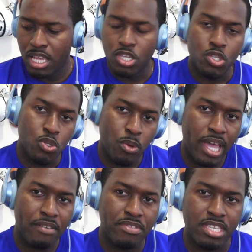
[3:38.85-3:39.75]
You do
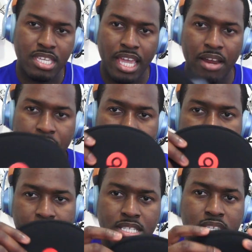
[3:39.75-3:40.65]
have the carrying
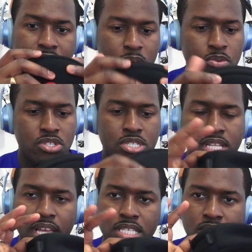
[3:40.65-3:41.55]
case here, which is
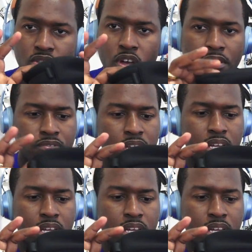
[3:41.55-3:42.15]
nice, soft.